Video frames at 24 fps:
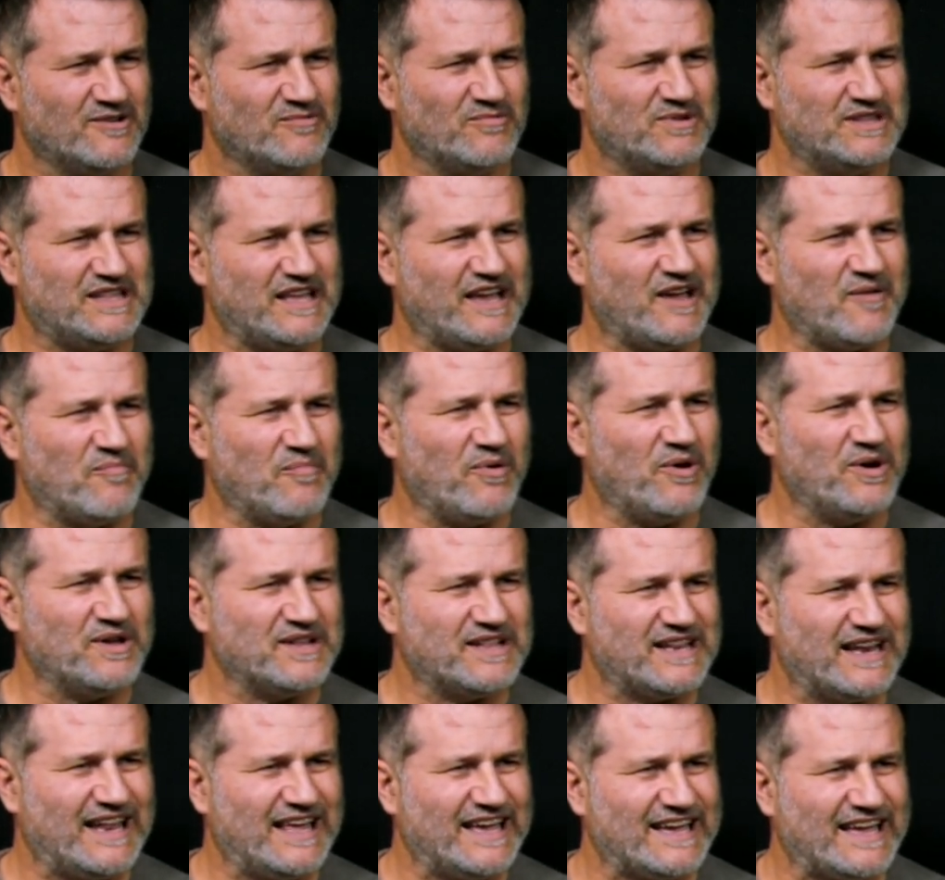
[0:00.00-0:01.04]
We take a
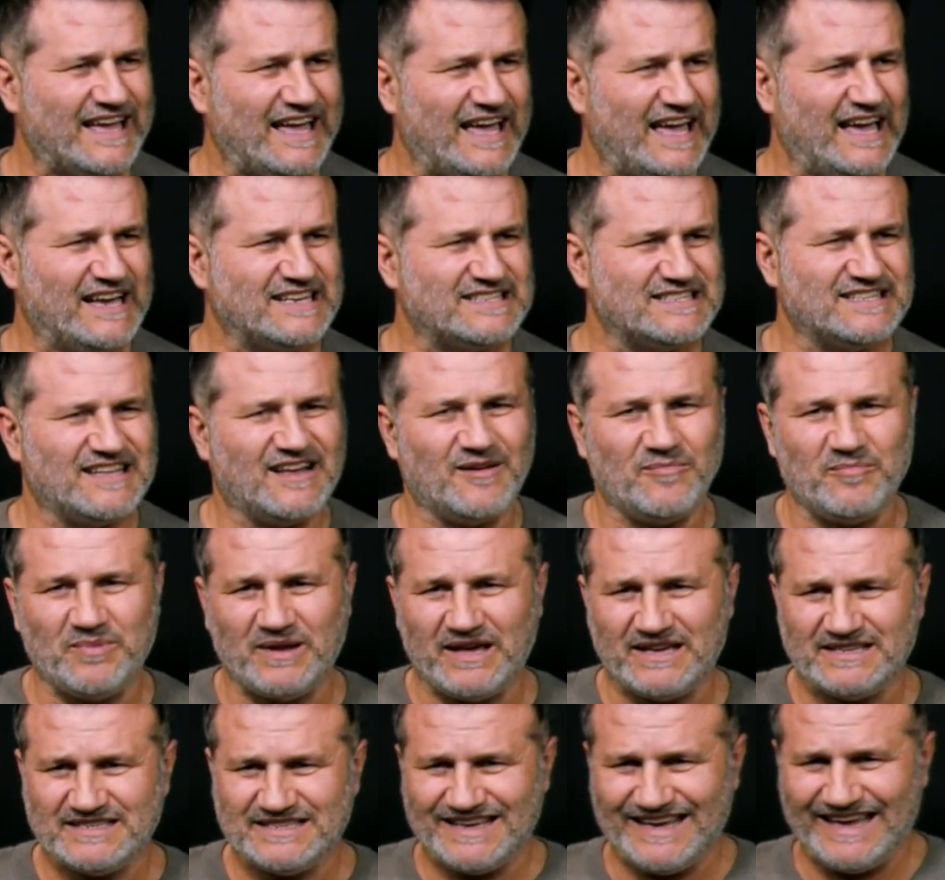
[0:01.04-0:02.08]
point like x star
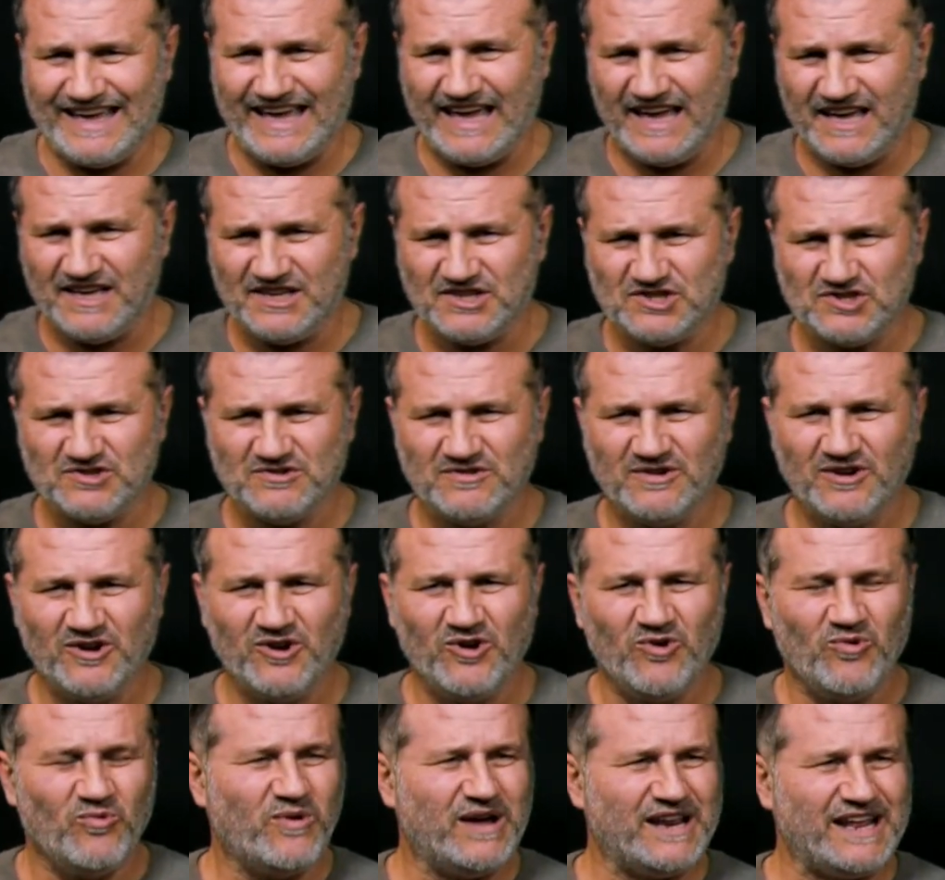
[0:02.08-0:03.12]
plus h,
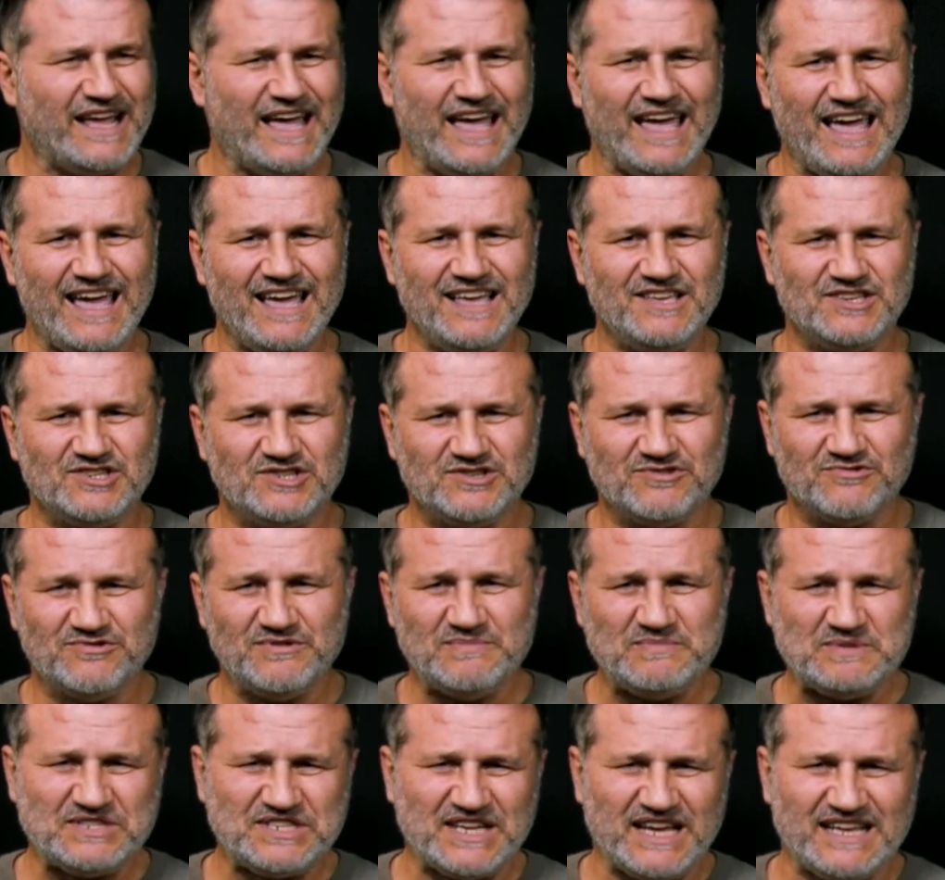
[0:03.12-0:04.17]
where h
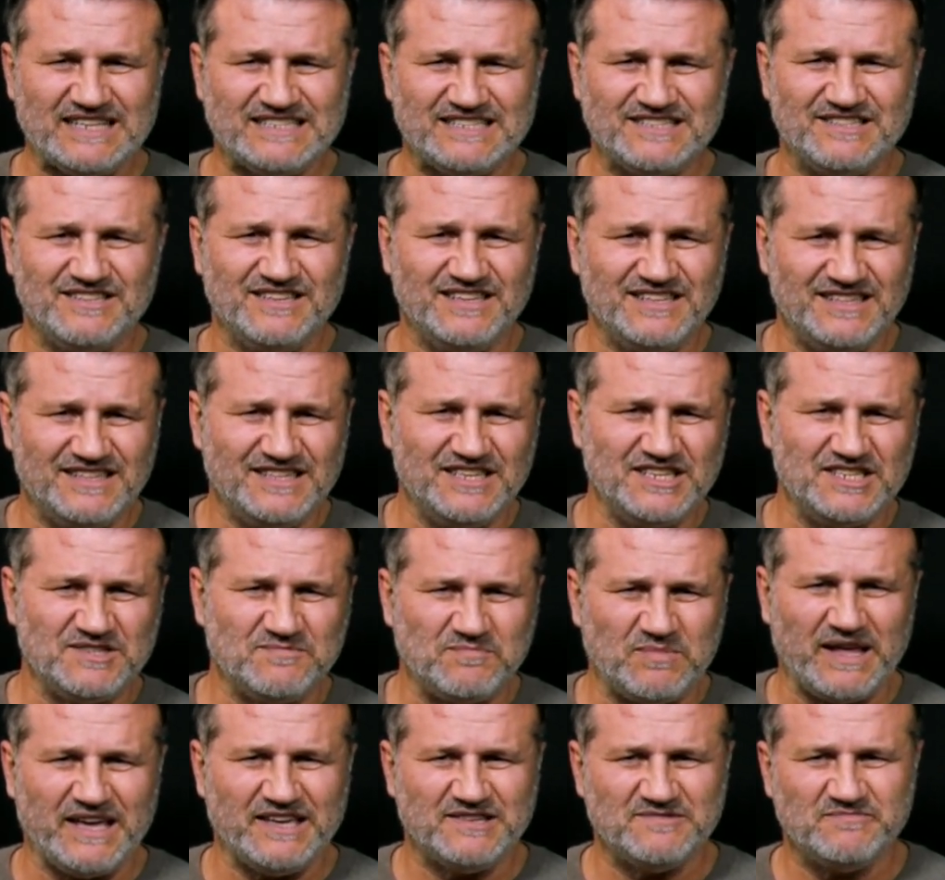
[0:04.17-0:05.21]
represents the
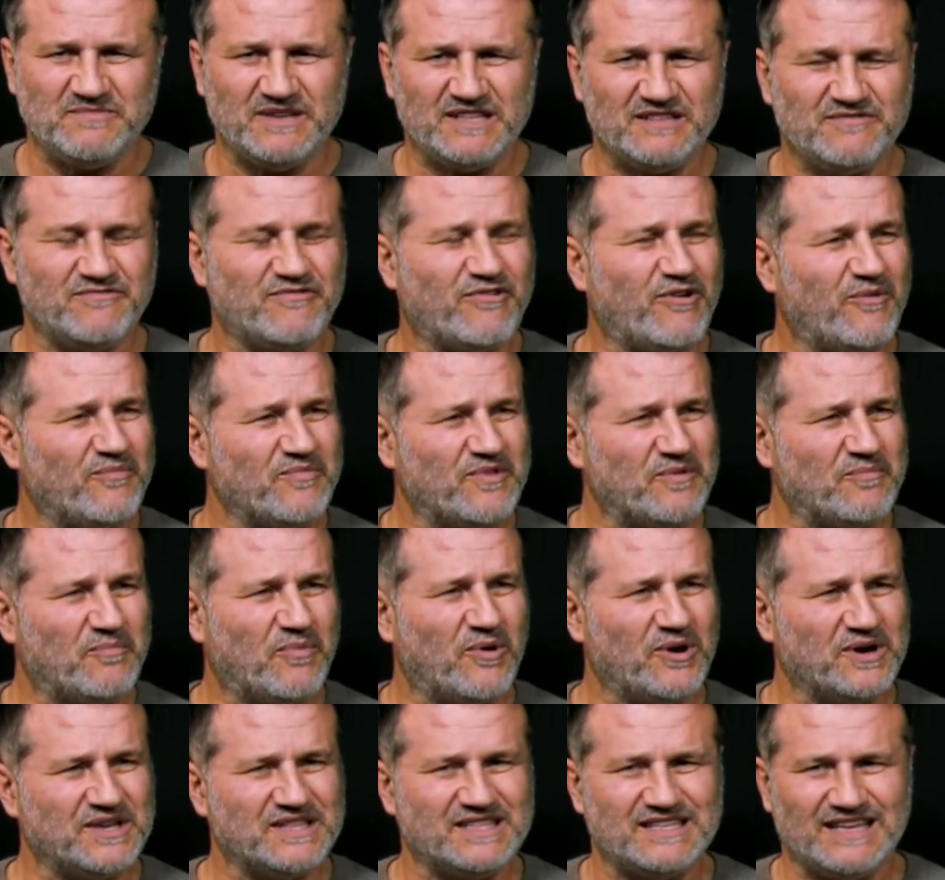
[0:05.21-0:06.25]
displacement from the
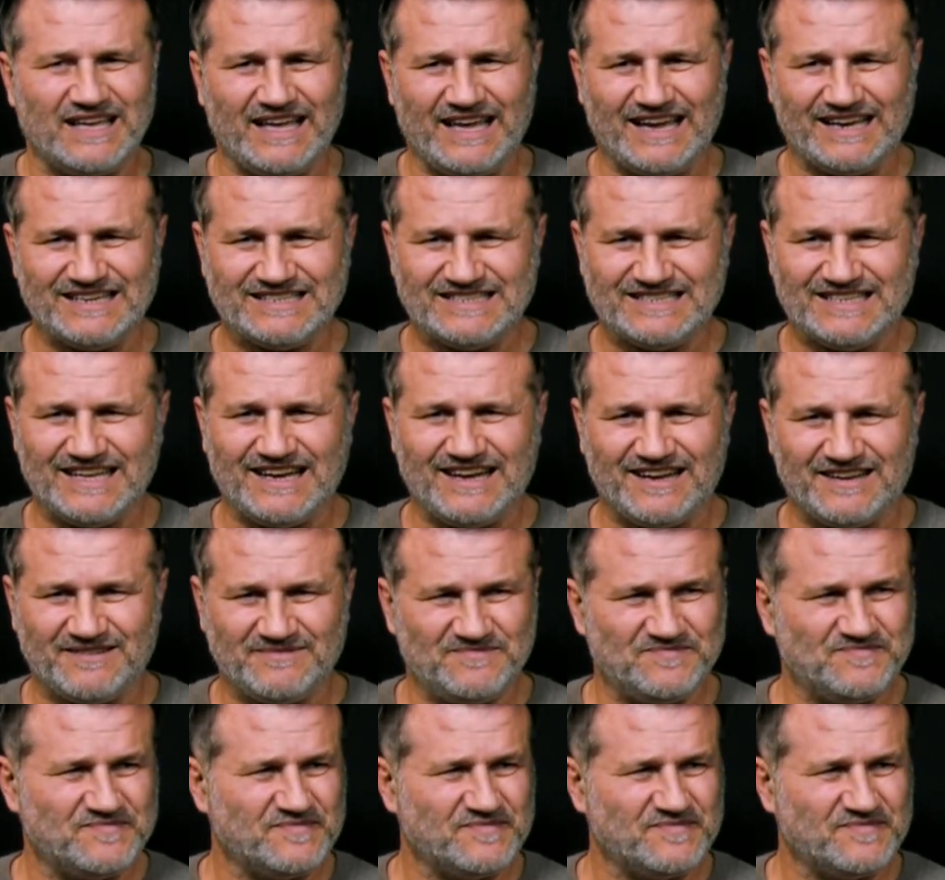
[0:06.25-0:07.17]
point x star.